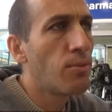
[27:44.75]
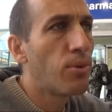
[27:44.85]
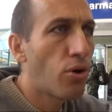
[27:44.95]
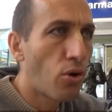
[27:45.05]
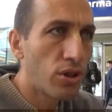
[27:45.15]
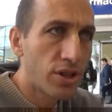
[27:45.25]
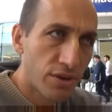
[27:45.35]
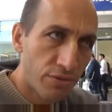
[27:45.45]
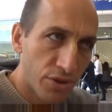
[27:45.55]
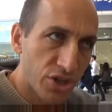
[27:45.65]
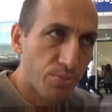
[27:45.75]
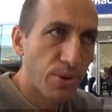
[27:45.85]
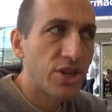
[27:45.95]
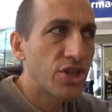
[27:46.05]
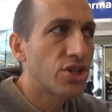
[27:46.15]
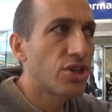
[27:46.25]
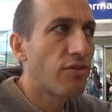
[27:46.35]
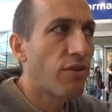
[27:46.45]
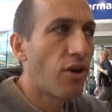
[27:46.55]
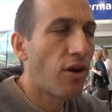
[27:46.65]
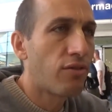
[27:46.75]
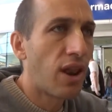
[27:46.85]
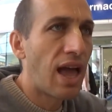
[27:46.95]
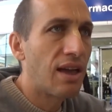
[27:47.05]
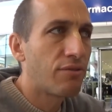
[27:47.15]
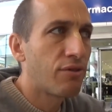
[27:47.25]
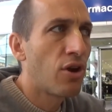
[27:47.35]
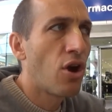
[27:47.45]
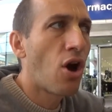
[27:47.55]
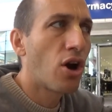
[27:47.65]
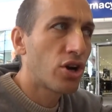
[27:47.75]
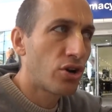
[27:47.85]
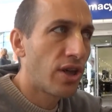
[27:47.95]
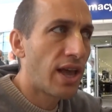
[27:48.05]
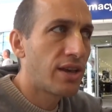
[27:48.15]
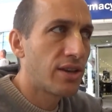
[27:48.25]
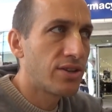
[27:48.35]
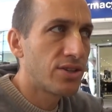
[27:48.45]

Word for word: But all the different species of life are created,